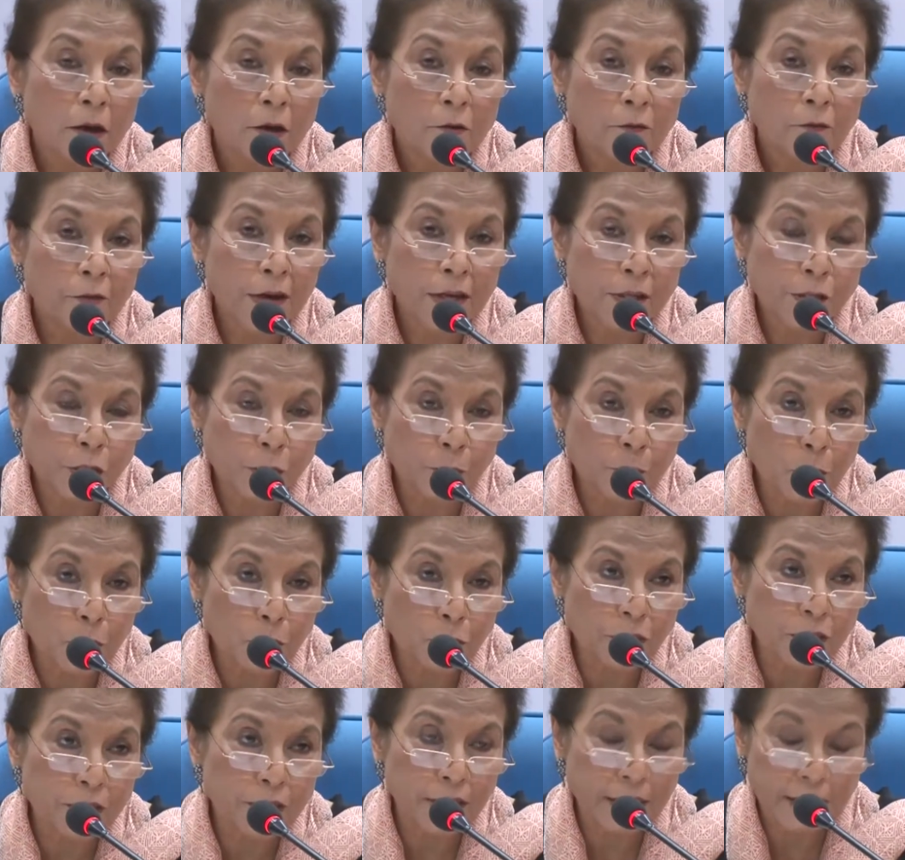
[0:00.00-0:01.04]
First
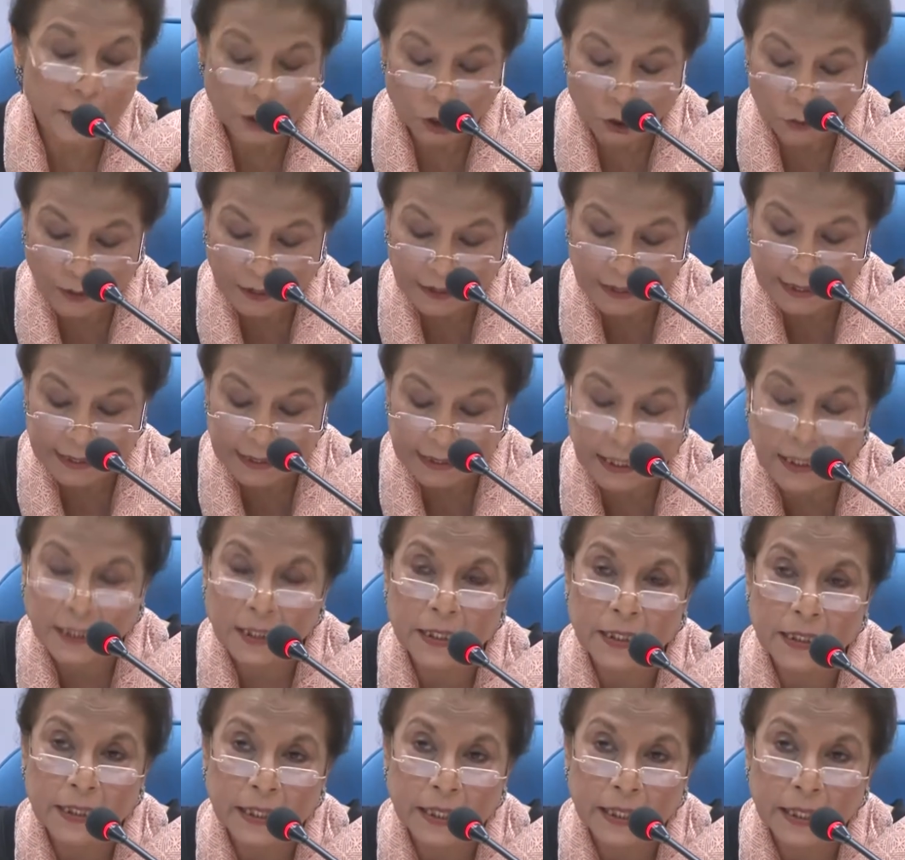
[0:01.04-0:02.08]
mooted in
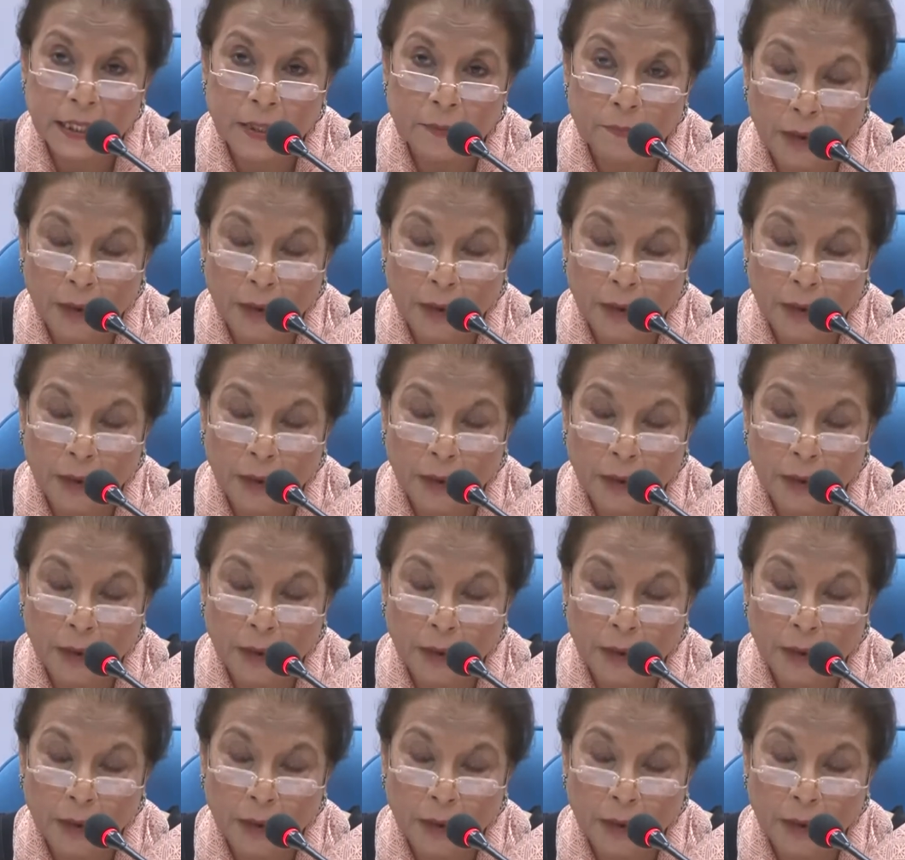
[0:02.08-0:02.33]
2016